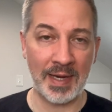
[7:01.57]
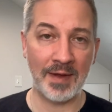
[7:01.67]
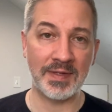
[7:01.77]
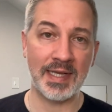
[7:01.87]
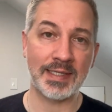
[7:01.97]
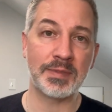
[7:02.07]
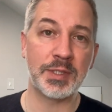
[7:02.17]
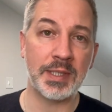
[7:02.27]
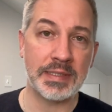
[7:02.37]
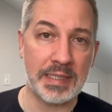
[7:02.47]
and I have to ask him to
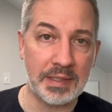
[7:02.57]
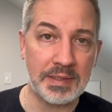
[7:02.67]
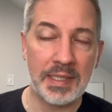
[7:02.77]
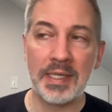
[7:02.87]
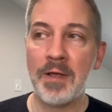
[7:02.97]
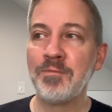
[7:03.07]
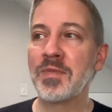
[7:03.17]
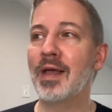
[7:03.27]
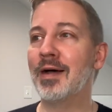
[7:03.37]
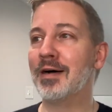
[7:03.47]
turn it down.
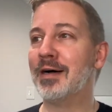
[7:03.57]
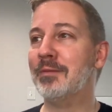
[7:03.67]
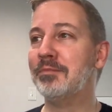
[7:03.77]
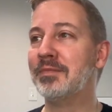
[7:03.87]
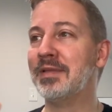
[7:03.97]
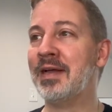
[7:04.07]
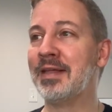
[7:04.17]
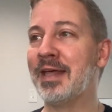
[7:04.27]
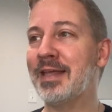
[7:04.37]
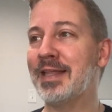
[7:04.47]

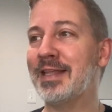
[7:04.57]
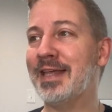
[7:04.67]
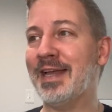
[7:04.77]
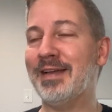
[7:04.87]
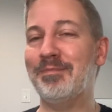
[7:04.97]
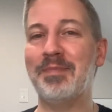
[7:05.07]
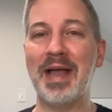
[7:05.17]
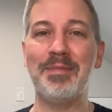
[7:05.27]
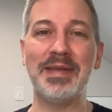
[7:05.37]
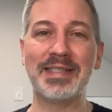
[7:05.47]
that
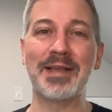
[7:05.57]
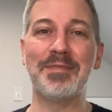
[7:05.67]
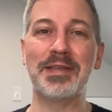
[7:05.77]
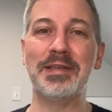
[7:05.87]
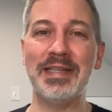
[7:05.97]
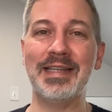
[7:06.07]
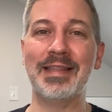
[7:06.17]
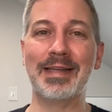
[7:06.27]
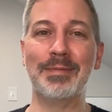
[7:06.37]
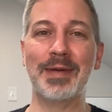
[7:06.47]
might be something you need to
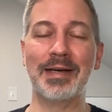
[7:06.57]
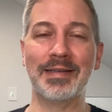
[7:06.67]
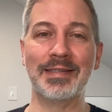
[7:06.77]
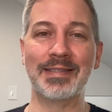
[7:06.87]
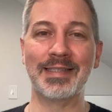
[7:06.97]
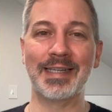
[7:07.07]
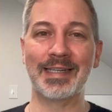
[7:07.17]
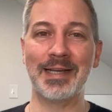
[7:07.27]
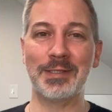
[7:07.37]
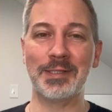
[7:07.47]
think about is the
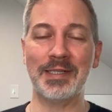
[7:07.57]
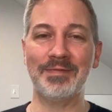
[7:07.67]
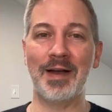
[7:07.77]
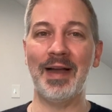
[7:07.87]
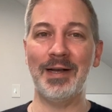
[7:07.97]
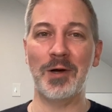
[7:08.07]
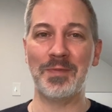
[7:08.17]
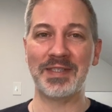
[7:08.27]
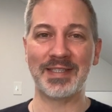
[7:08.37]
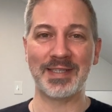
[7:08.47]
technology. All right, hope
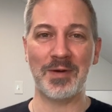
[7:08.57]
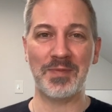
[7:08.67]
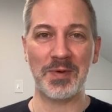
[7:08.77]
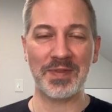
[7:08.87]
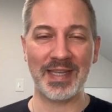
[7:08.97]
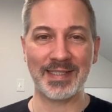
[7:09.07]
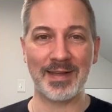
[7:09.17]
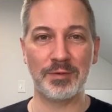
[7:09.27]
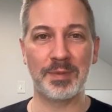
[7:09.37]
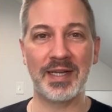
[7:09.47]
this is helpful. Thanks,
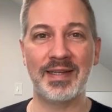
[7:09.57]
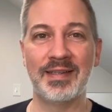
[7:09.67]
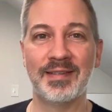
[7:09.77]
everybody.